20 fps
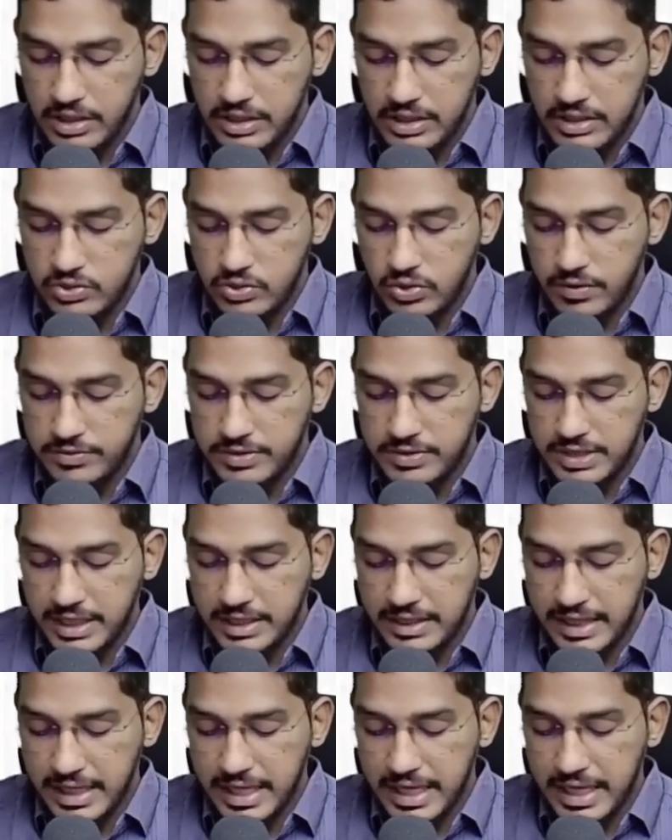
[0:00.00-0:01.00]
Risk of
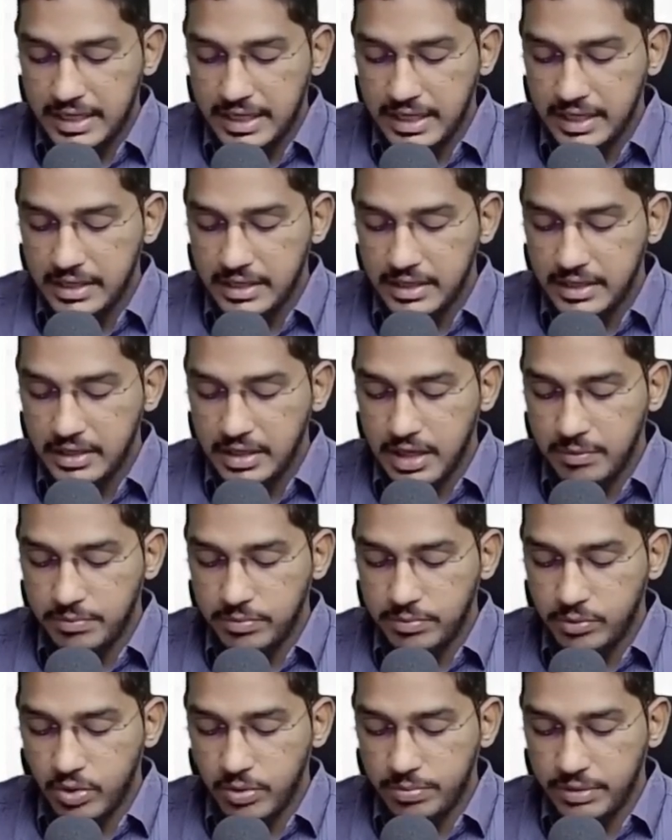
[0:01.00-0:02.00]
selecting an
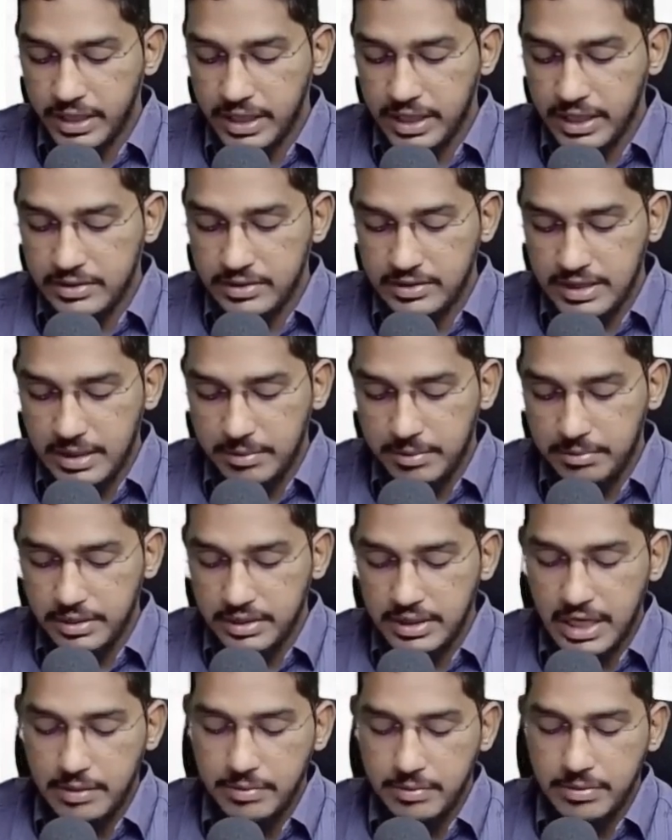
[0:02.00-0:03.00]
inappropriate sample.
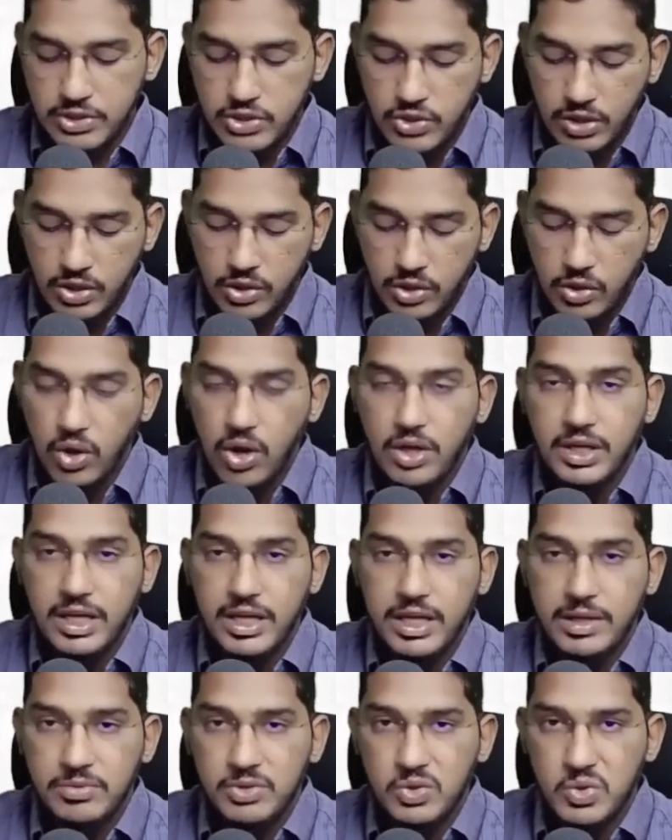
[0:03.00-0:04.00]
That means you are not
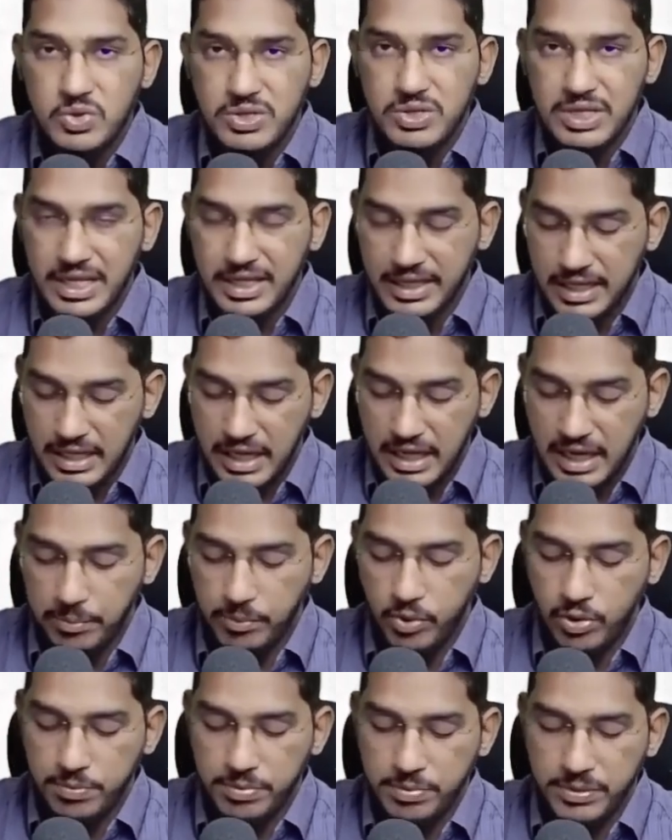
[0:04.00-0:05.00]
able to select an
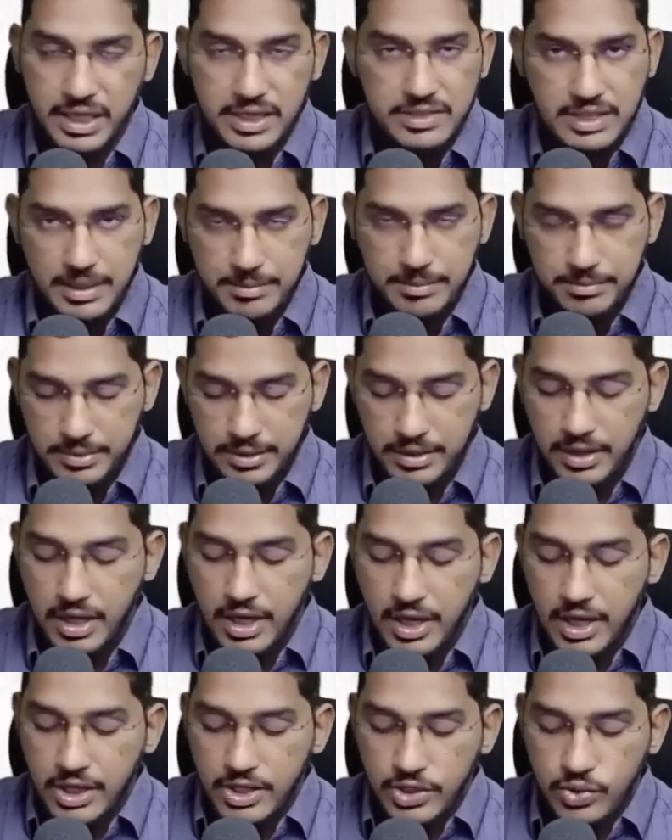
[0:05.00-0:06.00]
appropriate sample.
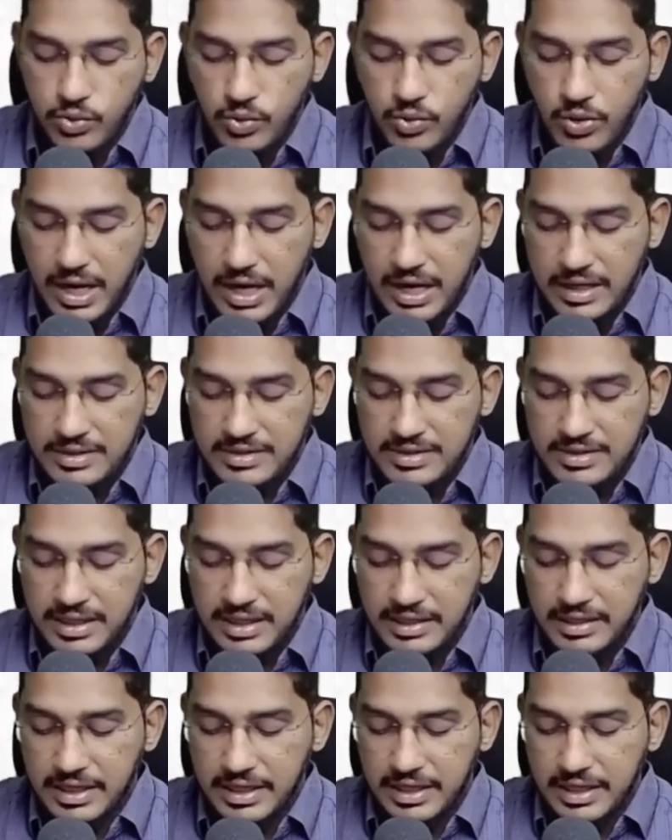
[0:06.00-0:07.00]
You are
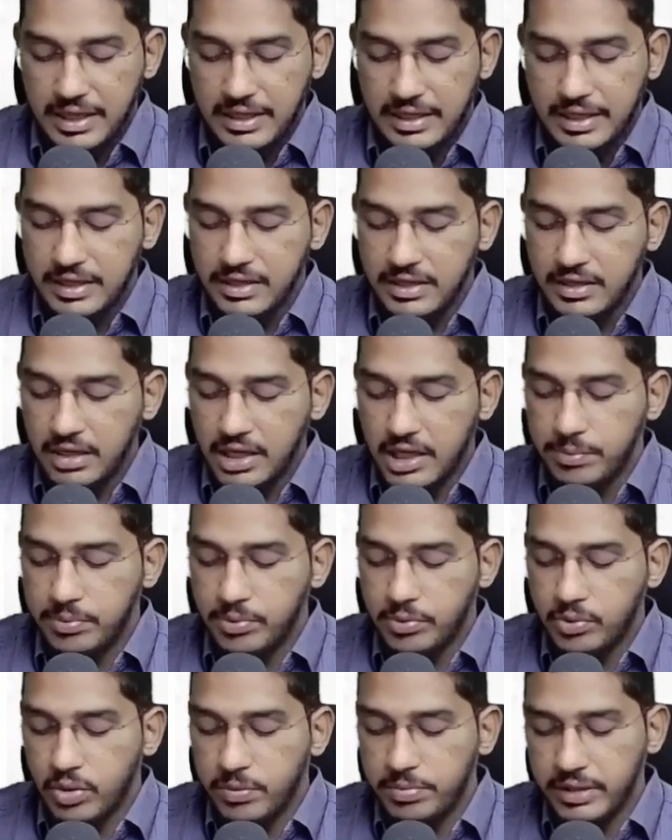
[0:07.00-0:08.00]
selecting an
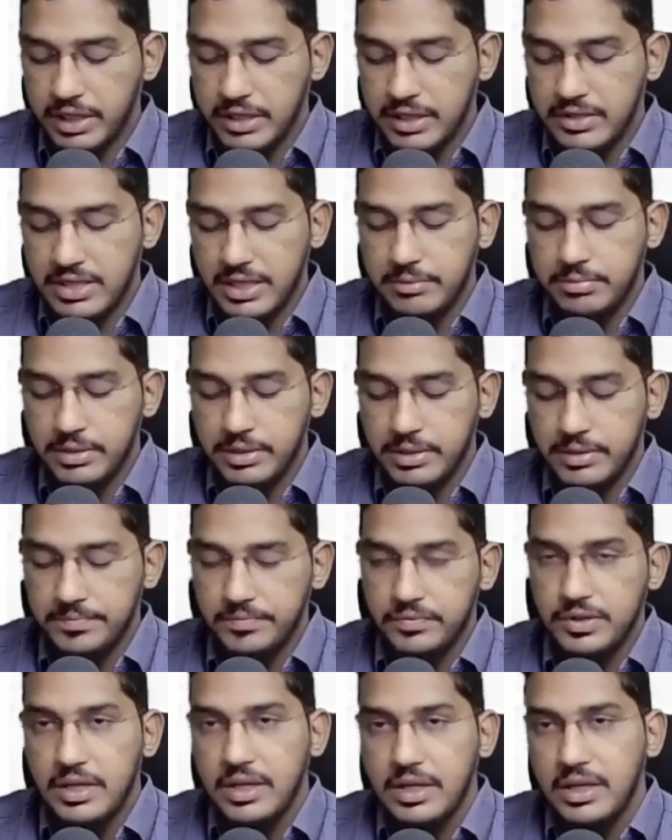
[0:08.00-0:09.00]
inappropriate sample.
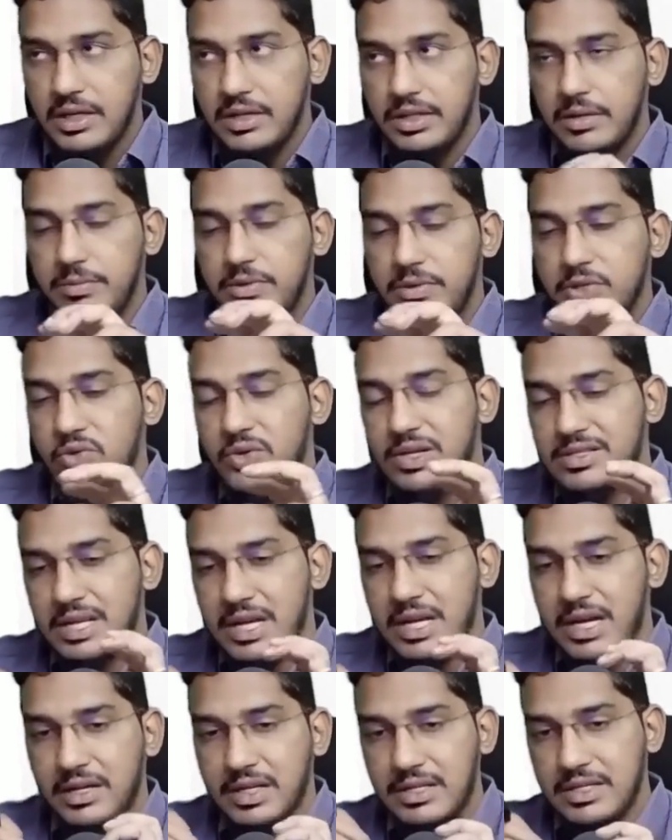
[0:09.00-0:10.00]
That means you are
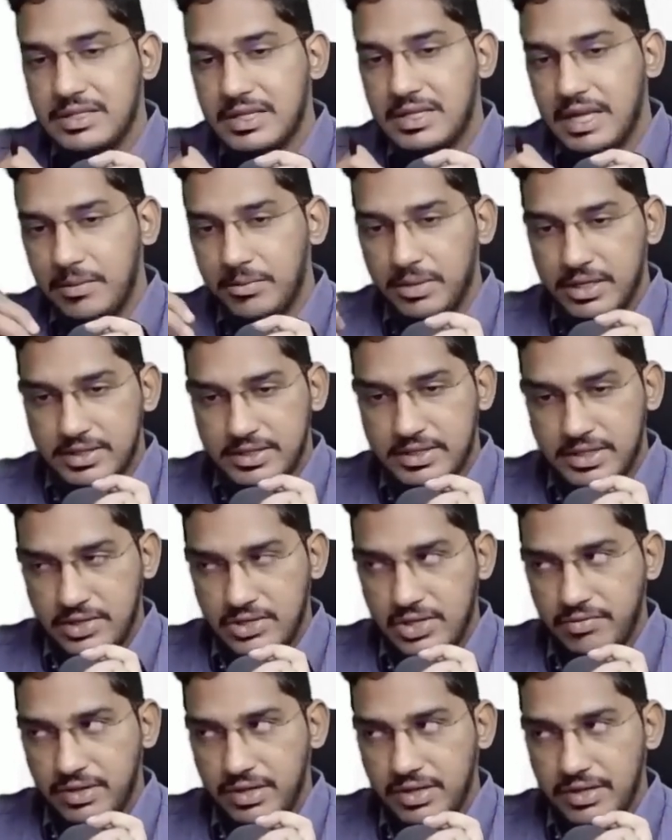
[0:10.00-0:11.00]
selecting the sample in such
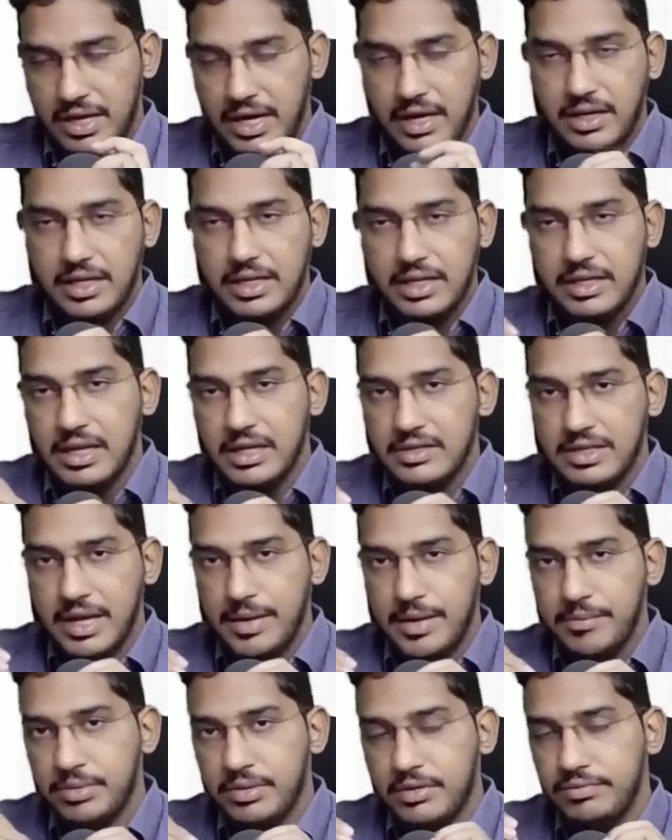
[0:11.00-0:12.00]
a way that in that
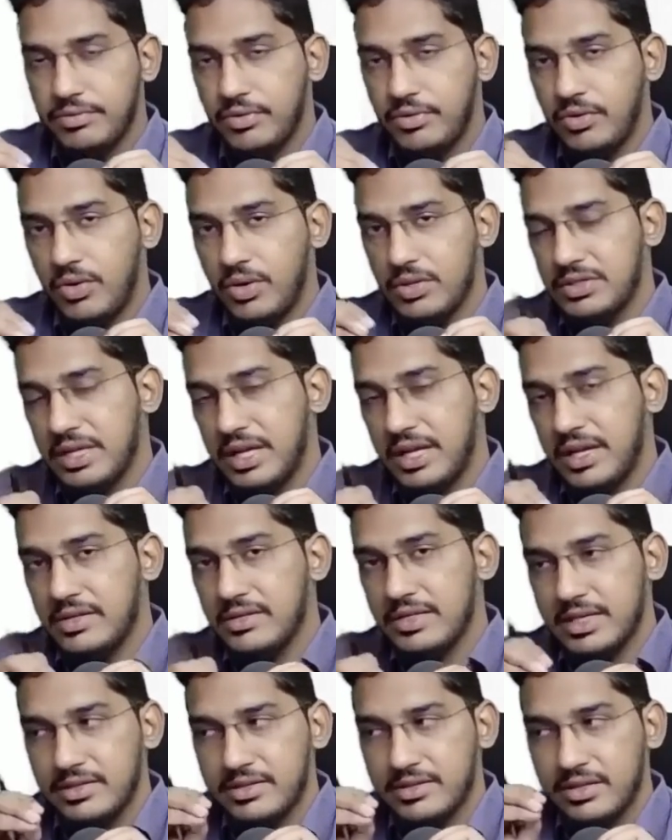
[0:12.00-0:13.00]
sample, frauds,
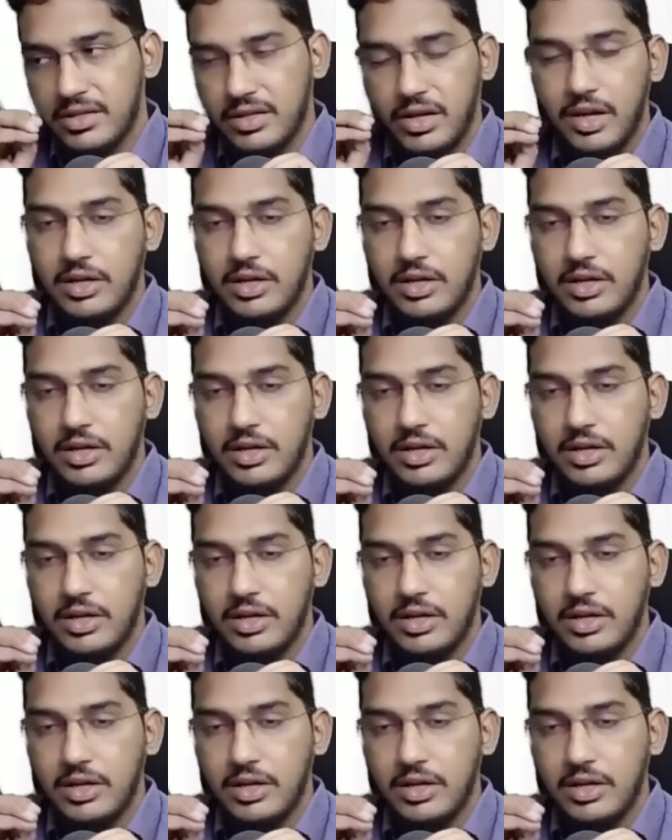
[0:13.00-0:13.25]
errors, etc.